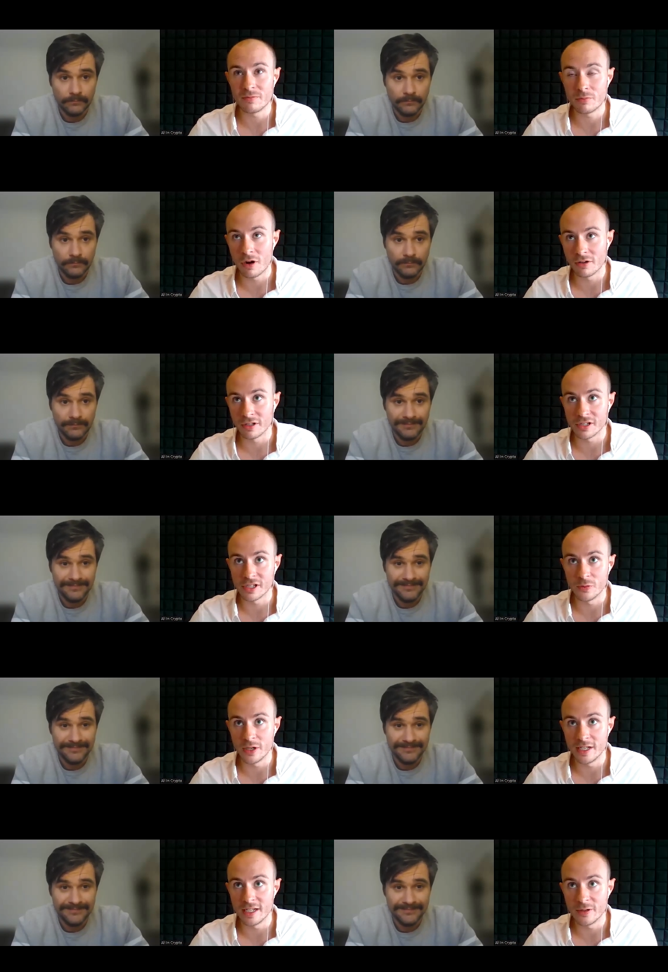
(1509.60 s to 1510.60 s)
Speaker 1: of products
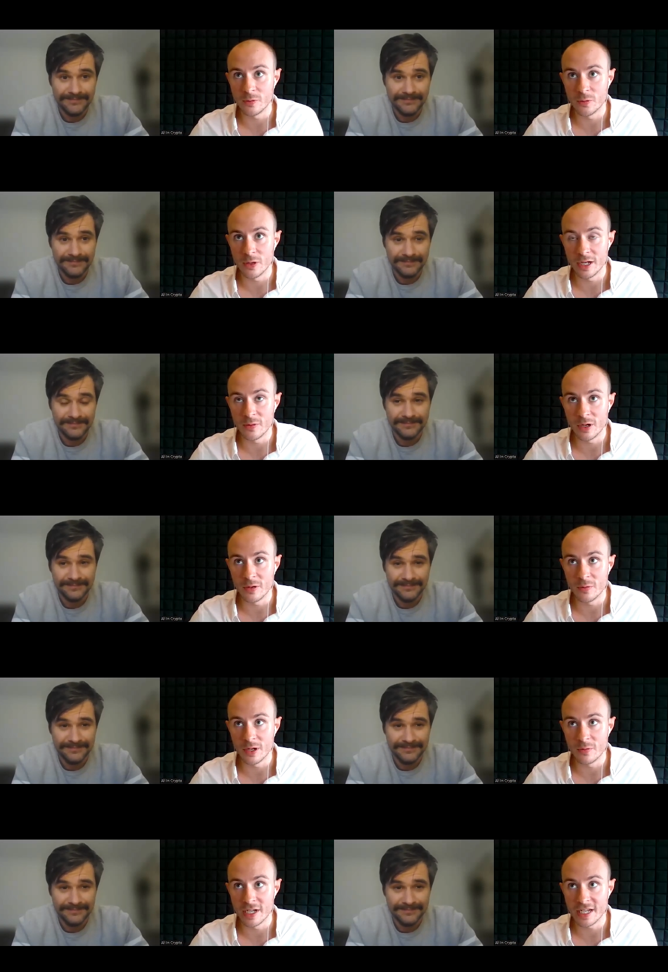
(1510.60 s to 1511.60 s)
that we're we're
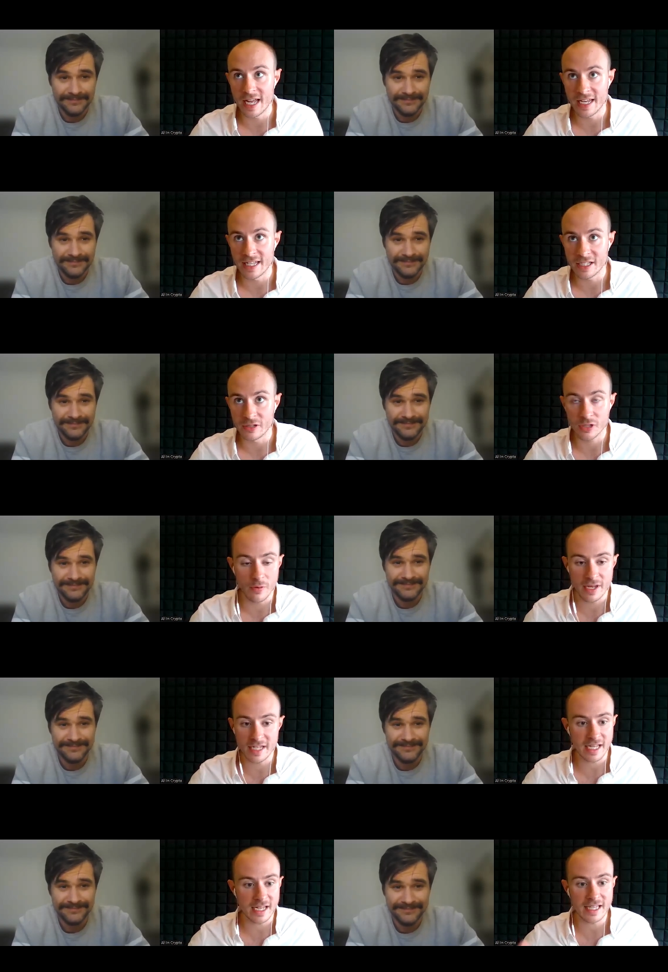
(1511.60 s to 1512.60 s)
we're, we're getting into. So
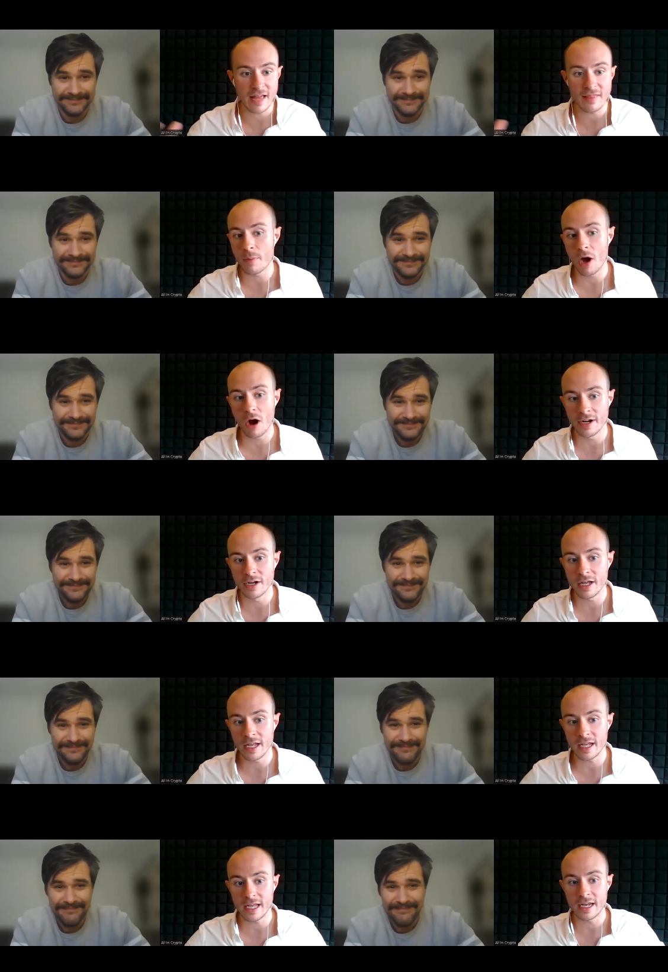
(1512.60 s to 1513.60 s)
is is that the bar
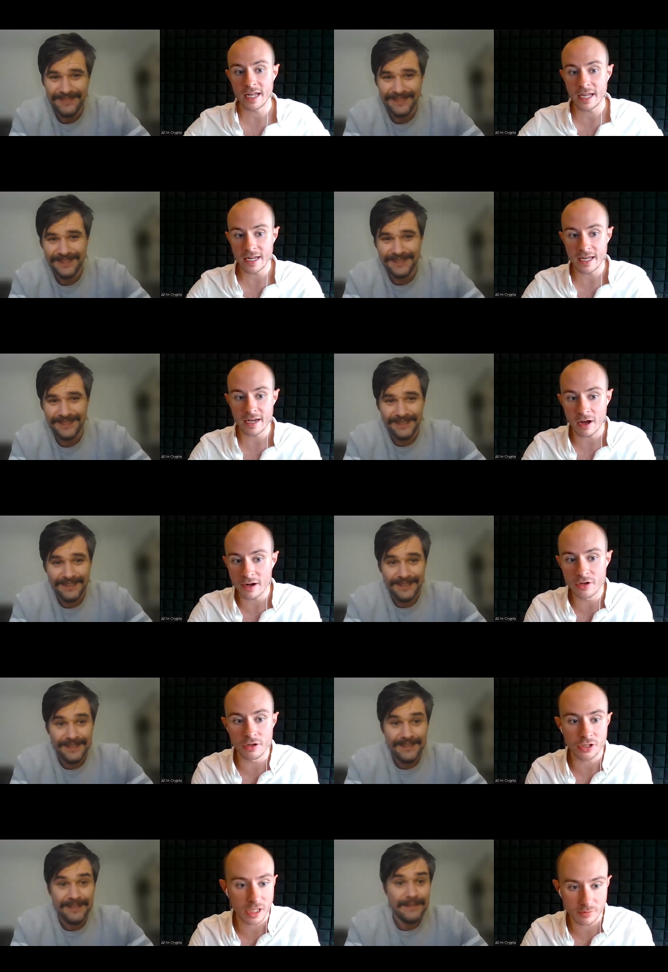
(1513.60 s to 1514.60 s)
in in, in, in a kind
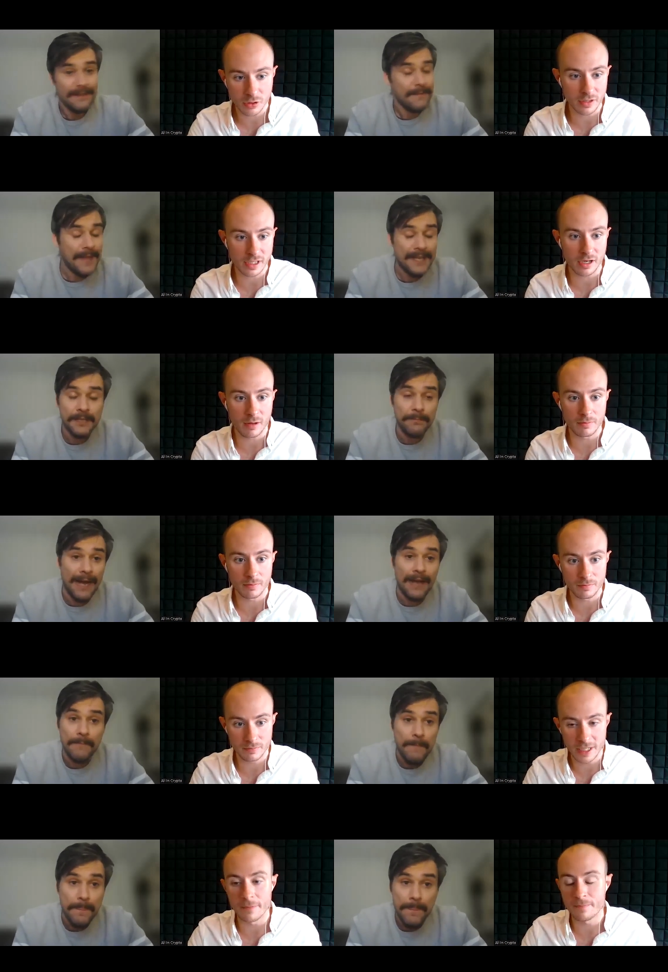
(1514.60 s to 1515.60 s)
of nutshell? I'm sure that's there's a lot.
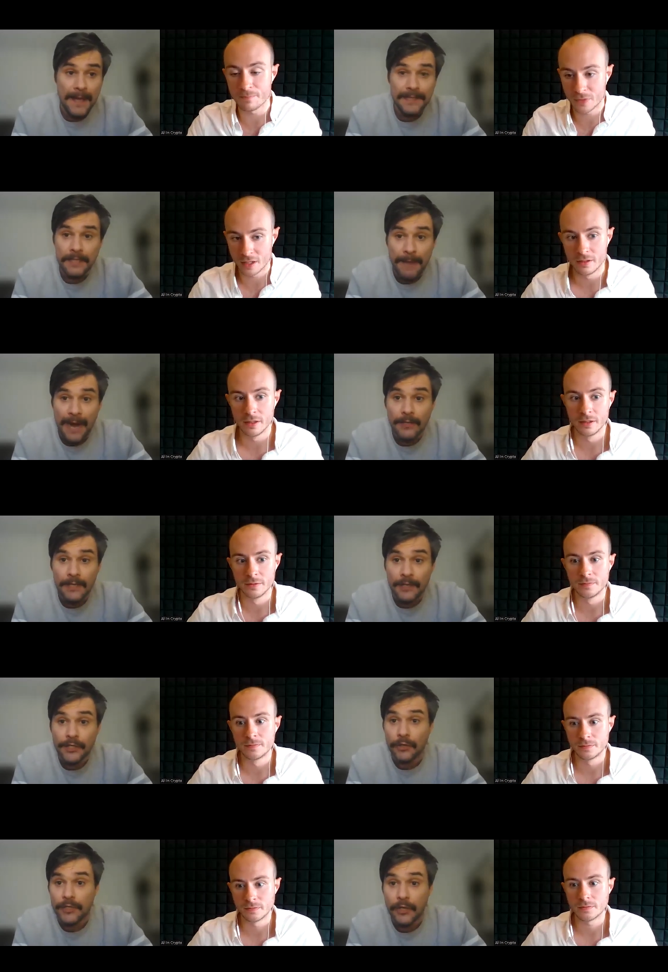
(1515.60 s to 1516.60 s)
Bar,
Speaker 2: yeah, that's the bar in a
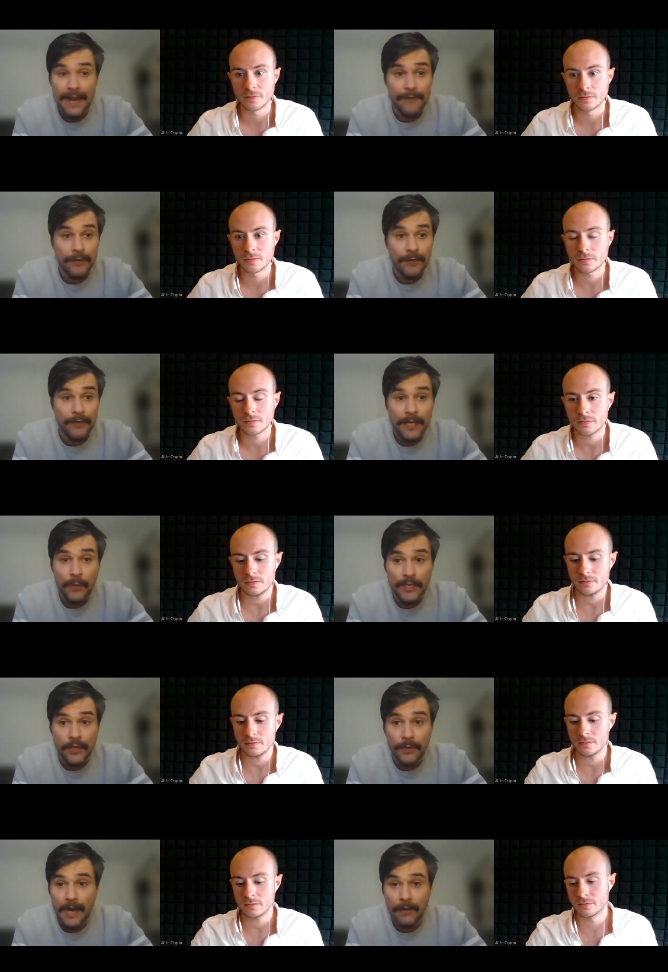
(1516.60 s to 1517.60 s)
nutshell. So everything we
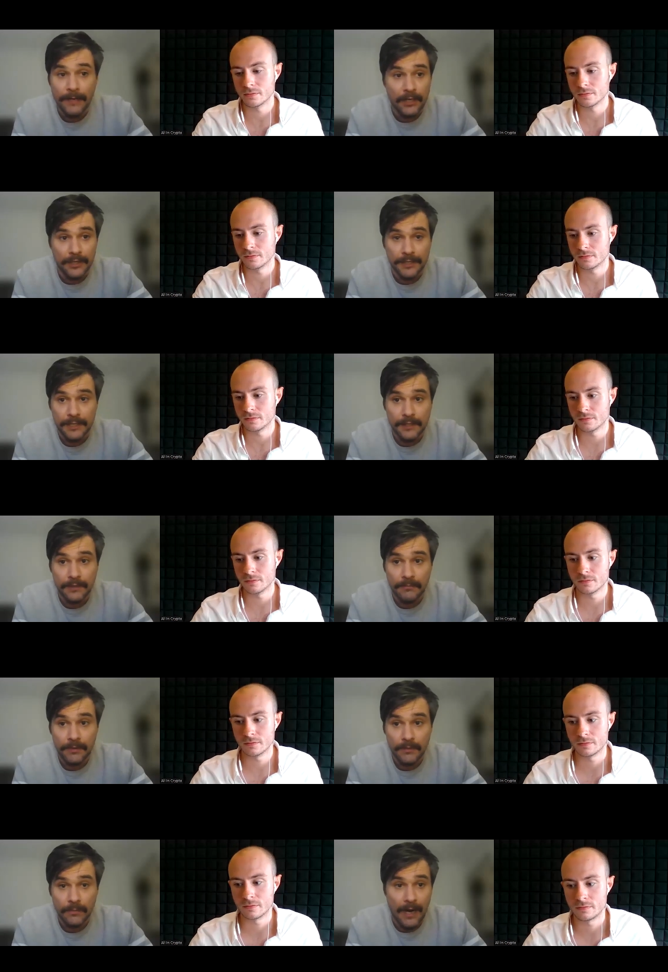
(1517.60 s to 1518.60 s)
do in our ecosystem,
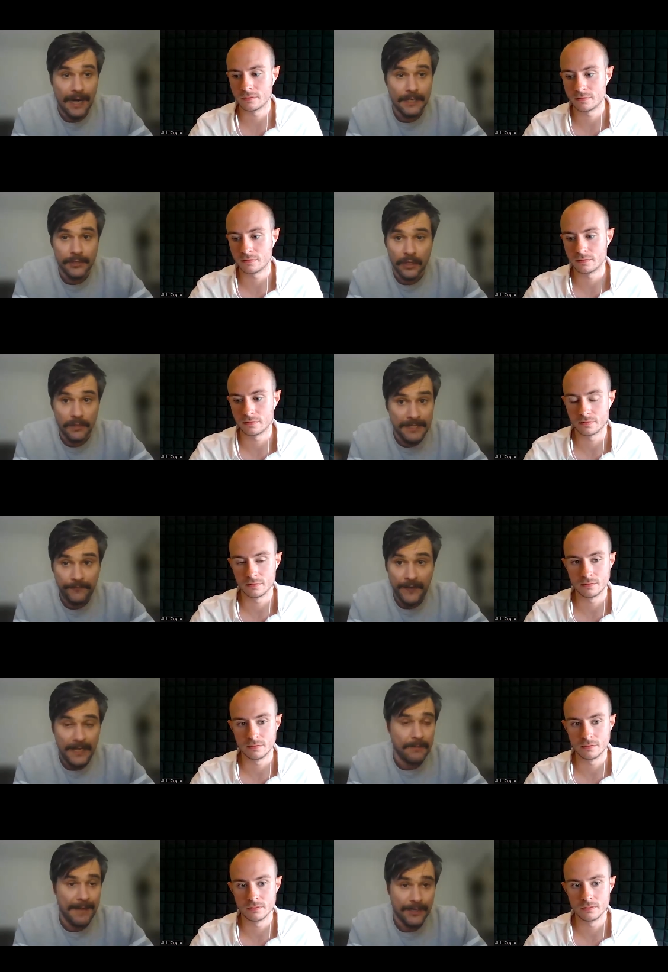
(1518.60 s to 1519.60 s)
right, is going to be
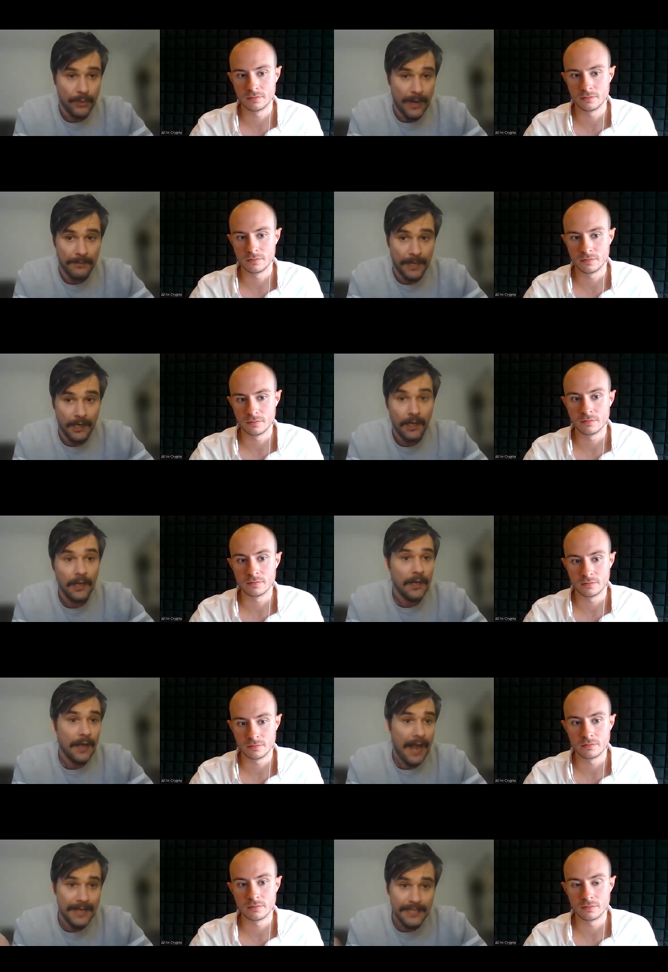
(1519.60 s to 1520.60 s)
feeding back to our bar.
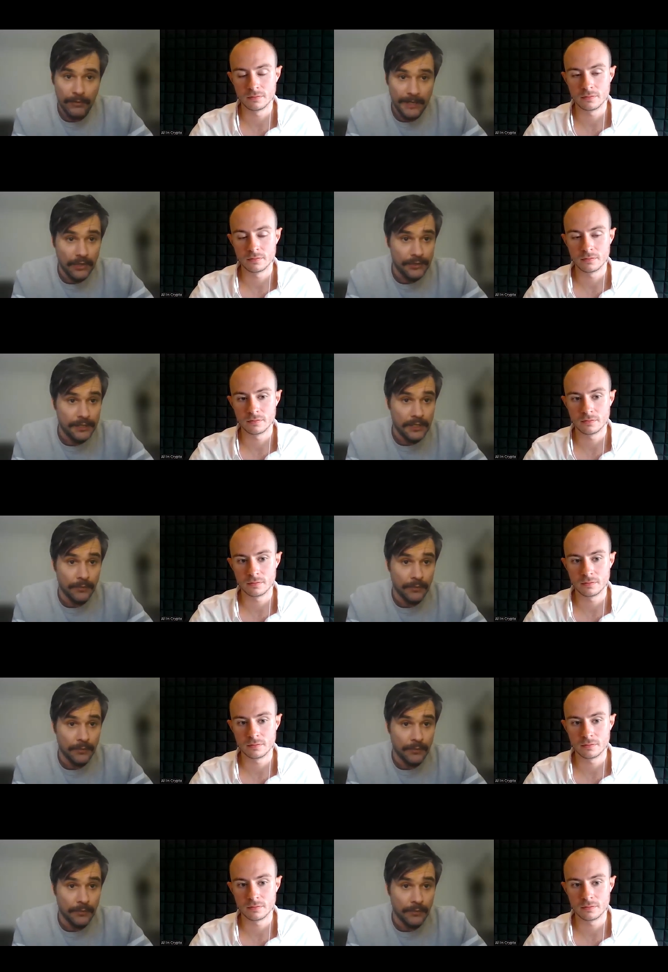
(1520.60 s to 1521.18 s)
As our ecosystem